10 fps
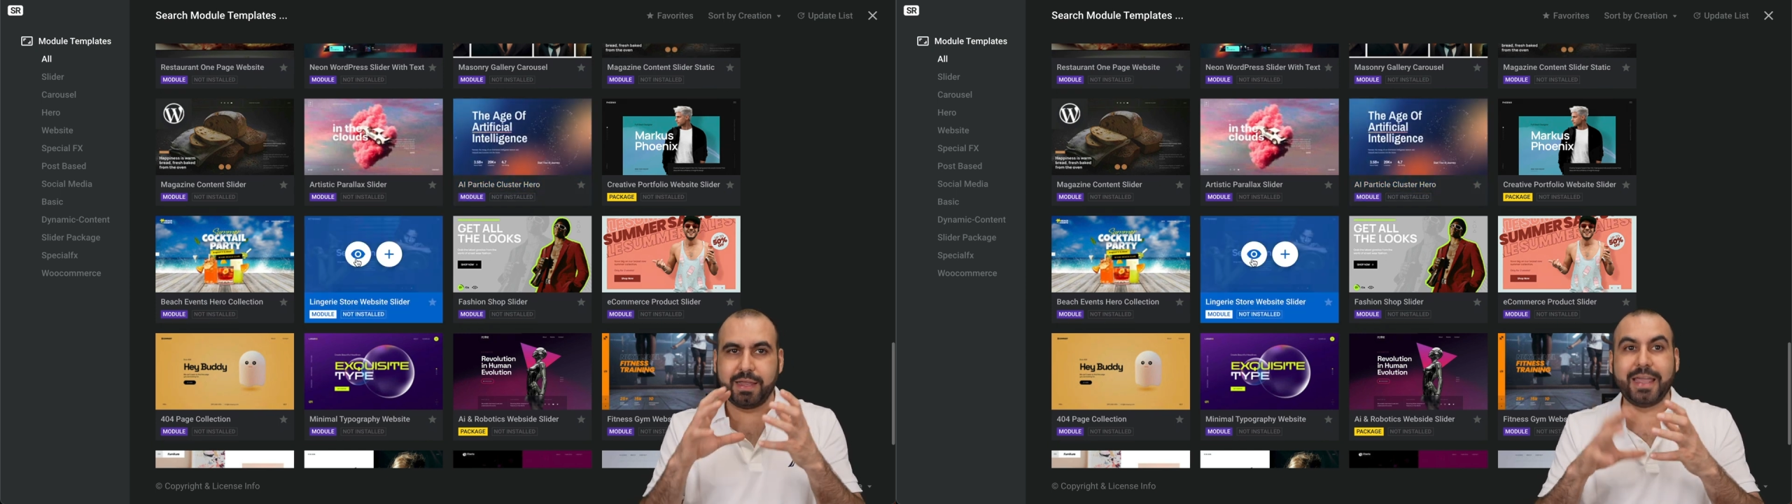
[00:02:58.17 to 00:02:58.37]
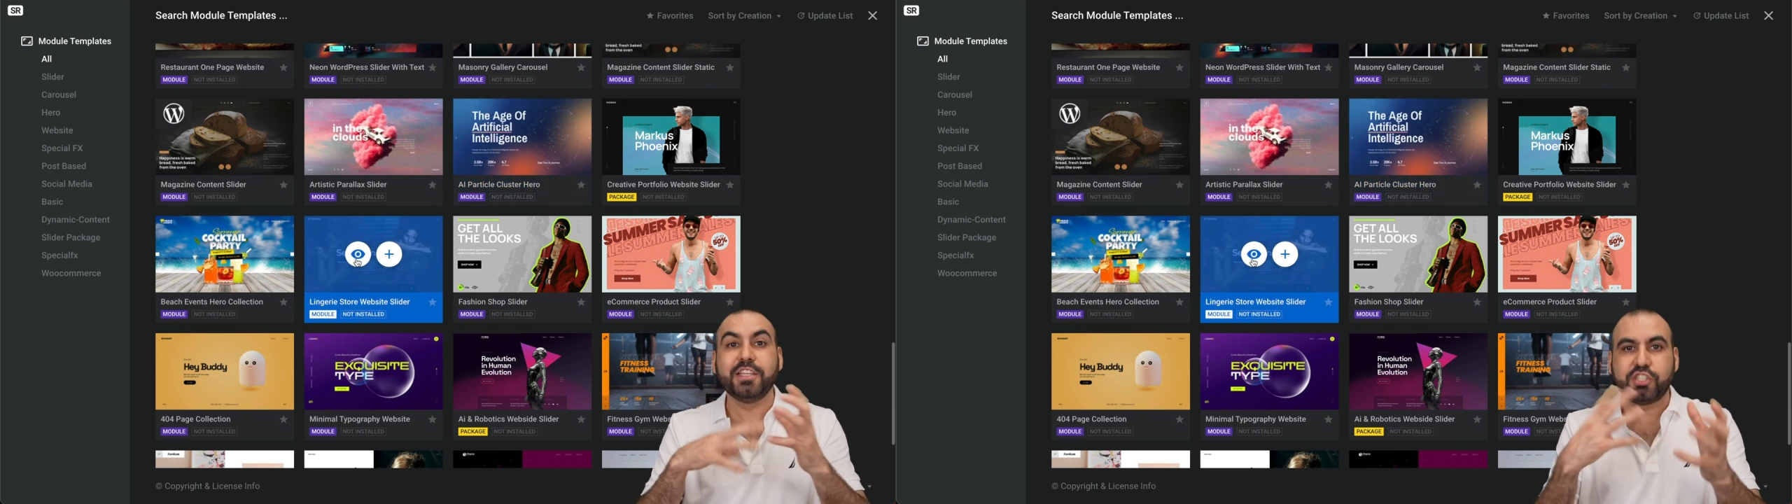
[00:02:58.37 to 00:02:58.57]

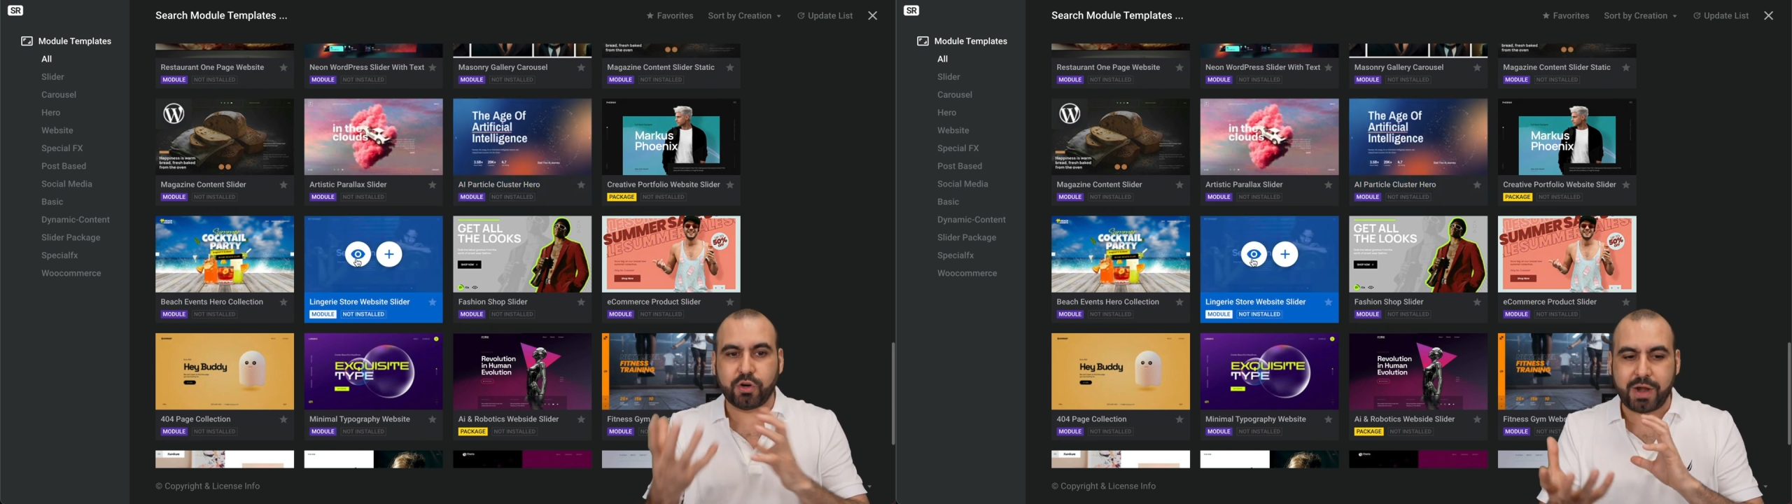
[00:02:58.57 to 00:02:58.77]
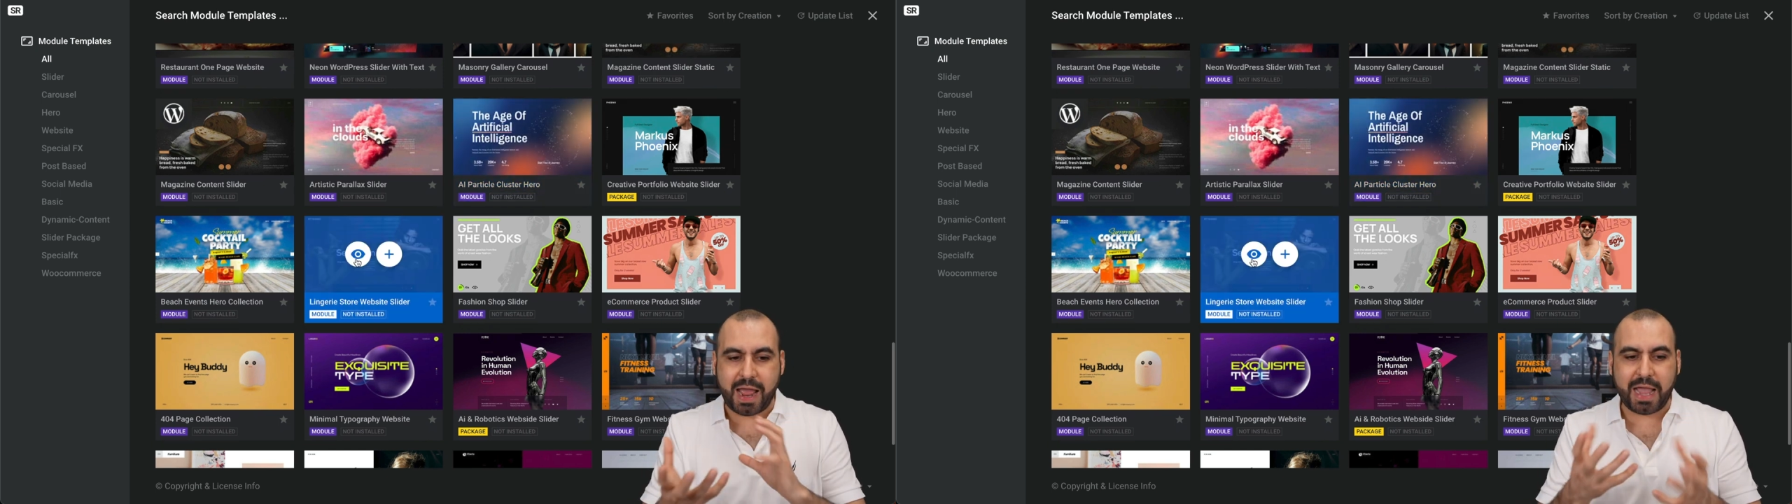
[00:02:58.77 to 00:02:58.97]

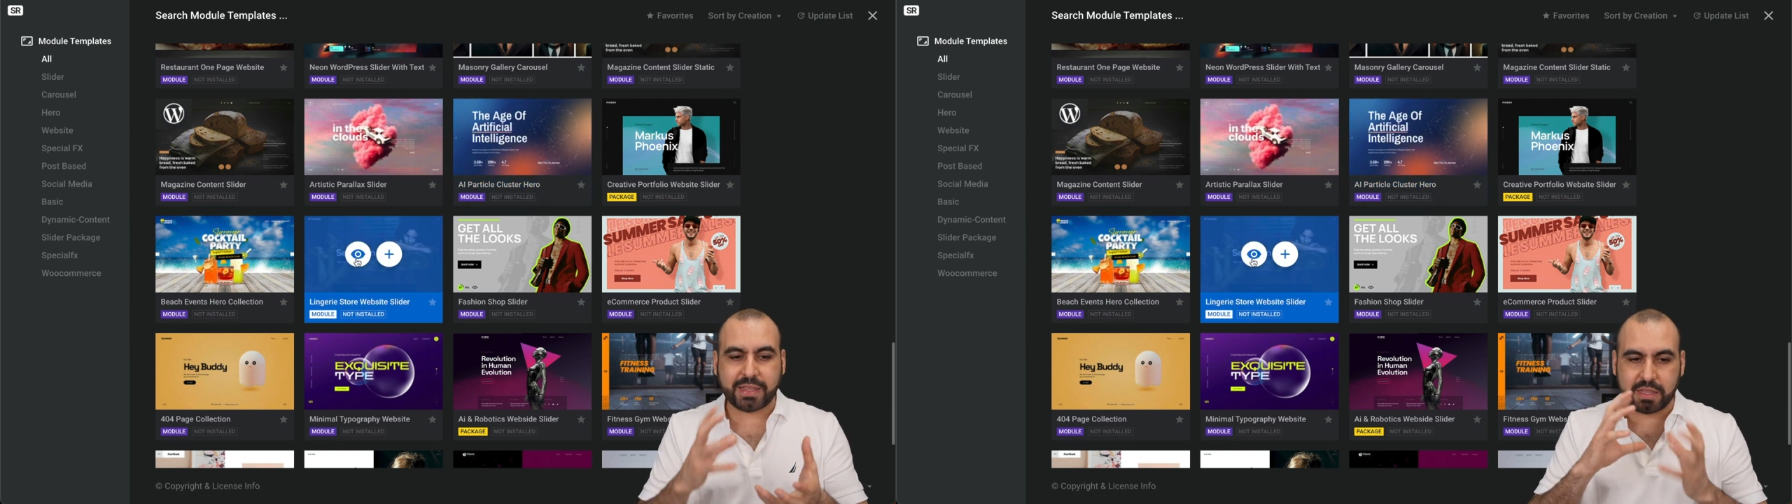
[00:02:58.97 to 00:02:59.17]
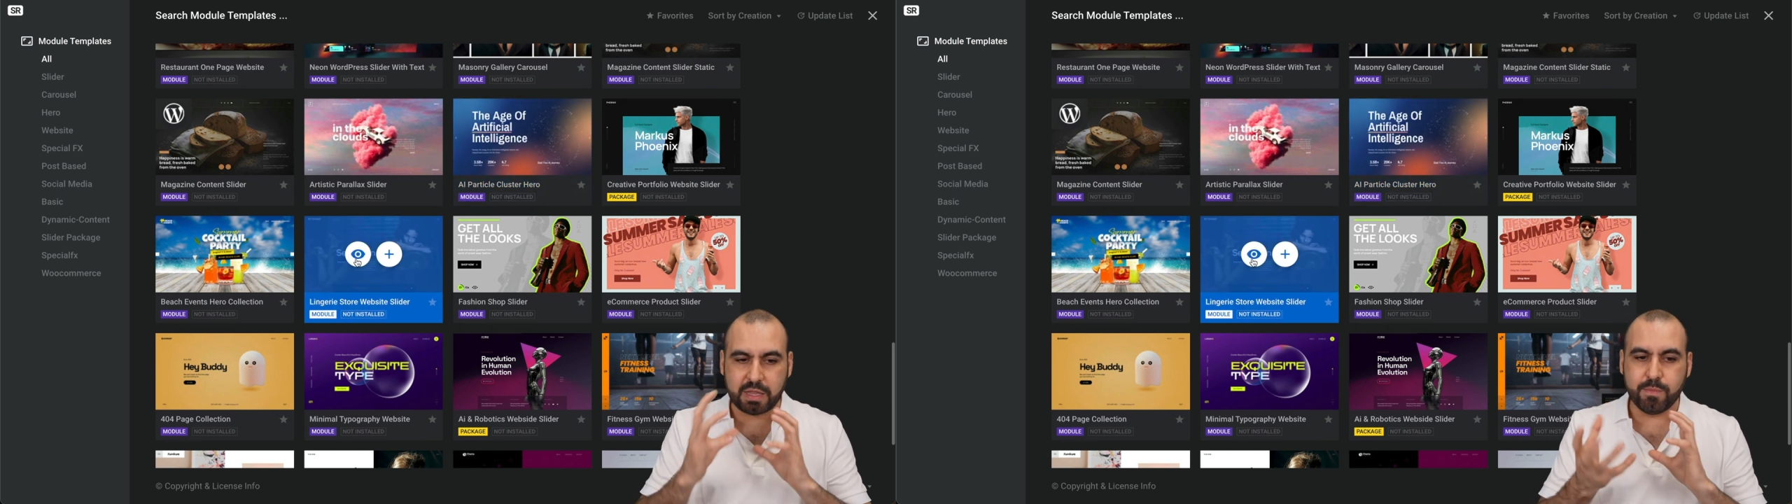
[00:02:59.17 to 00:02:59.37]

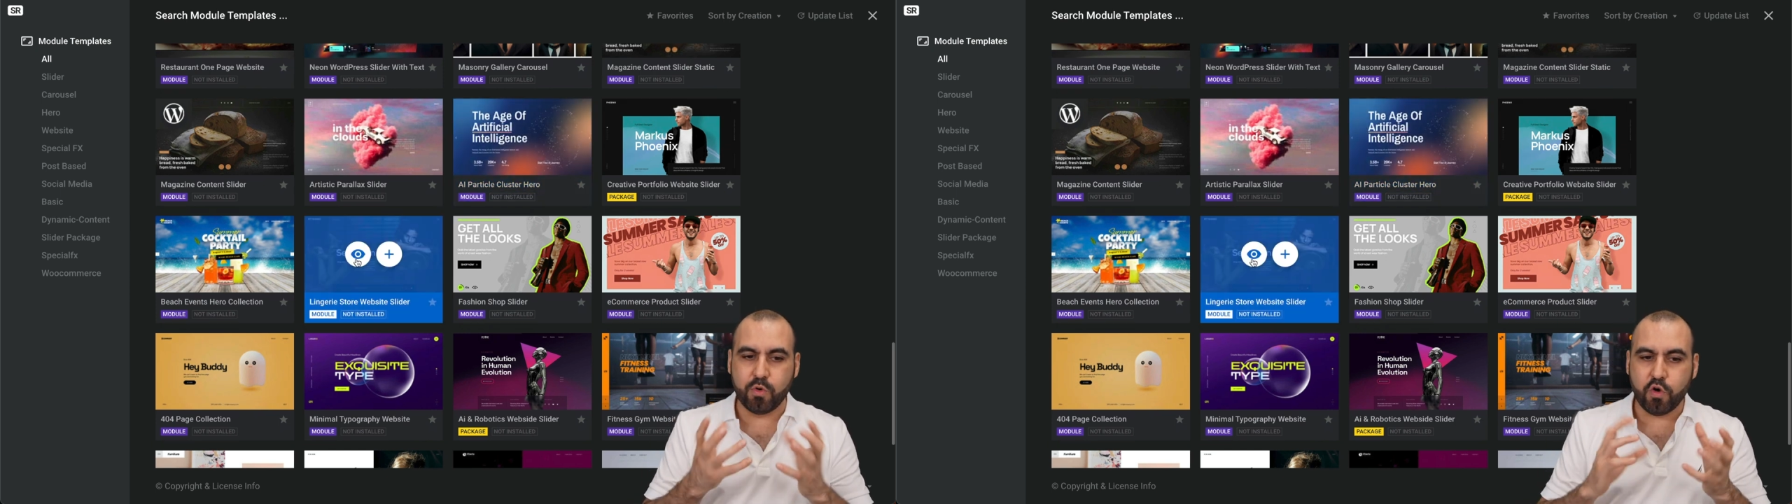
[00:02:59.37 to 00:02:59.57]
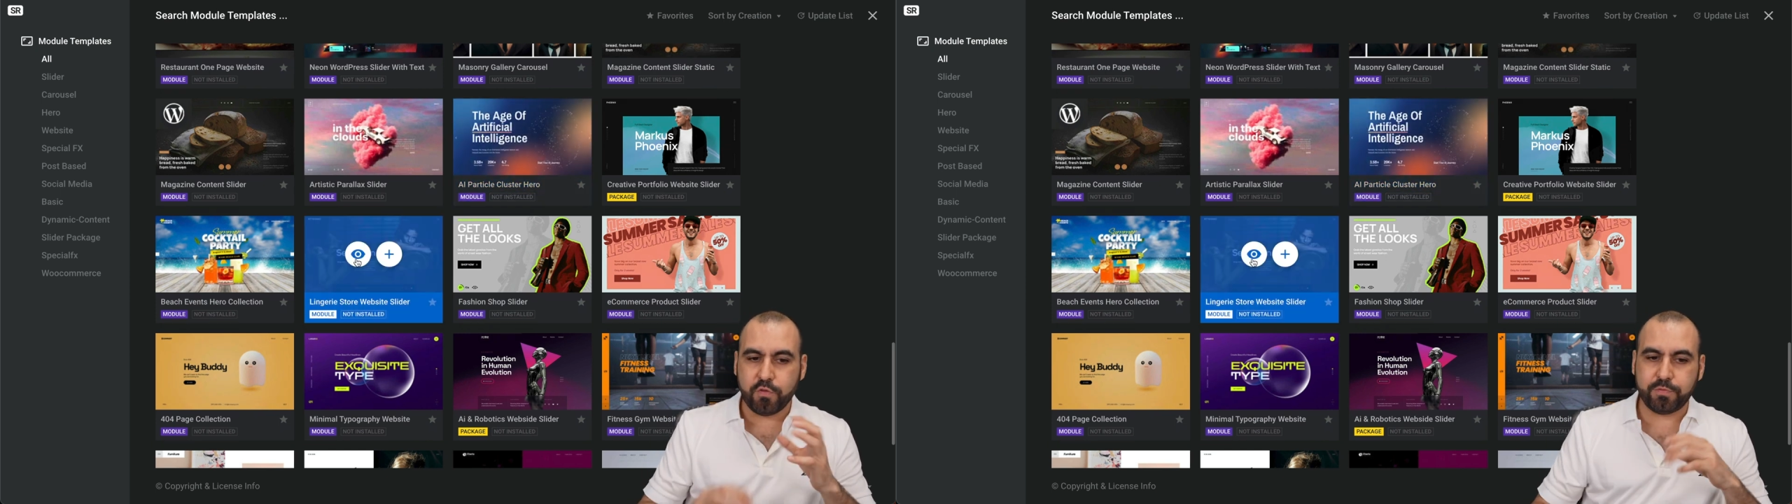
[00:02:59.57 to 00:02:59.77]
interact and they
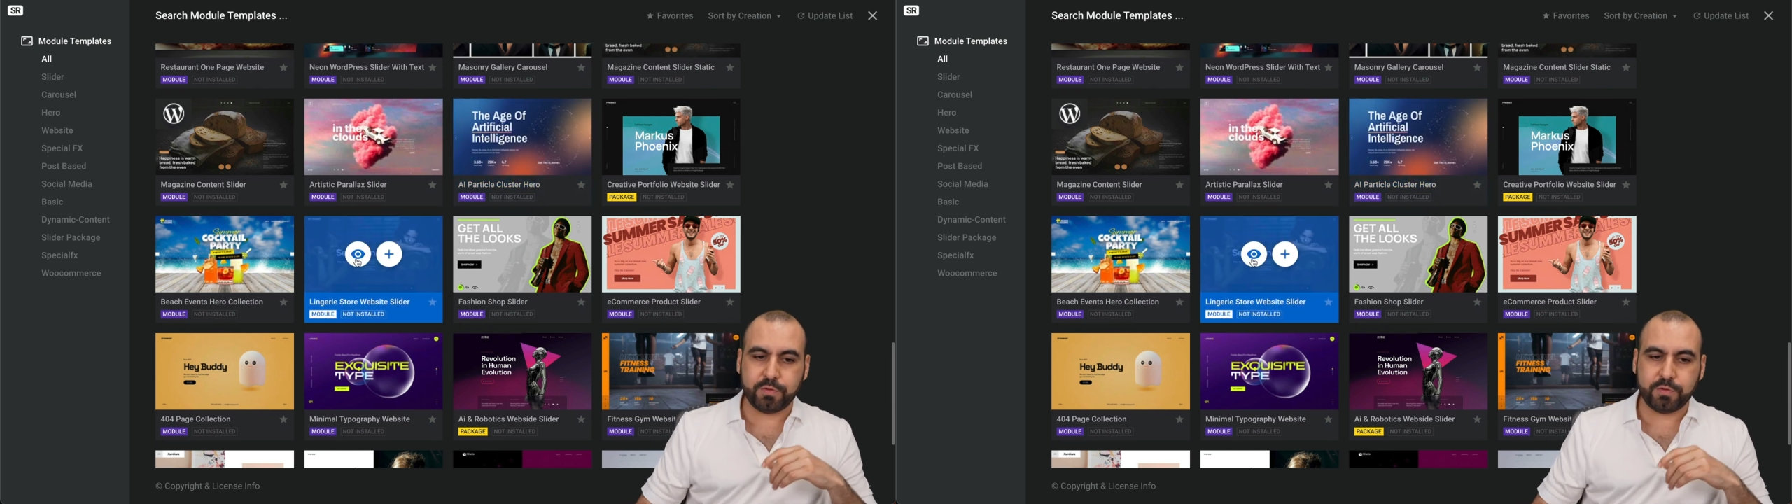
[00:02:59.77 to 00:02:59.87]
move,